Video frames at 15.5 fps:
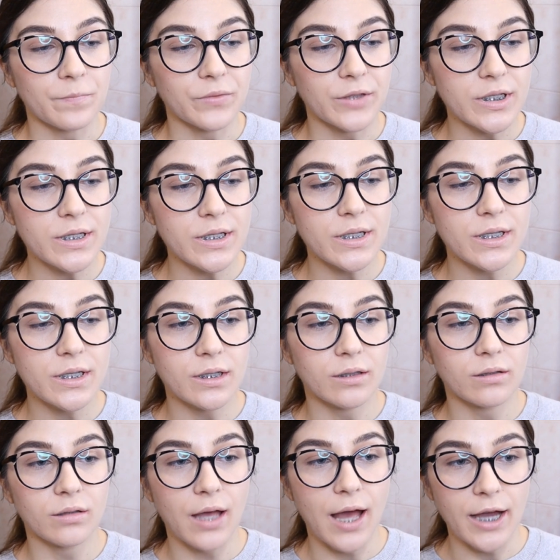This
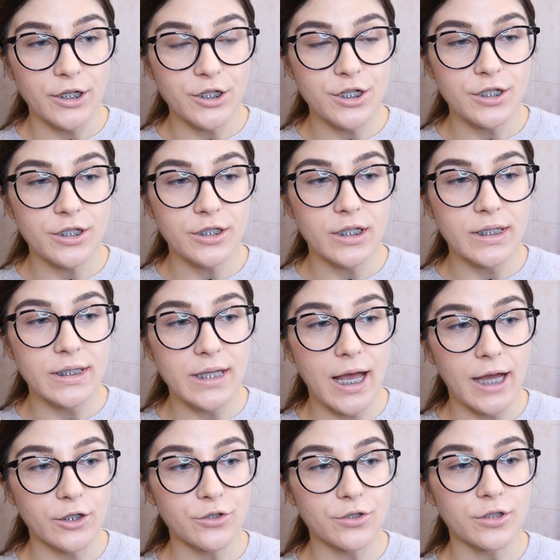action is
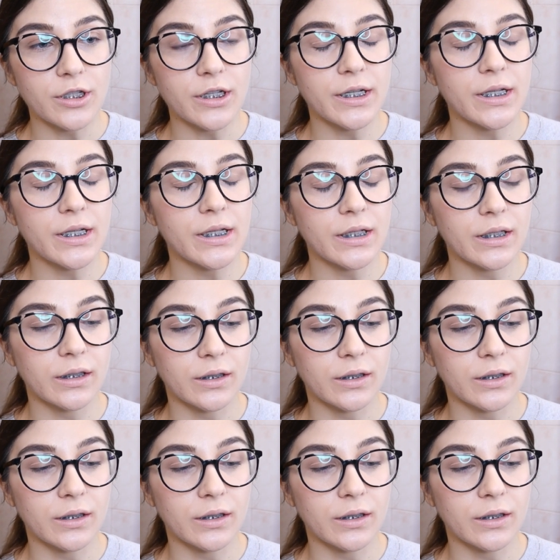actually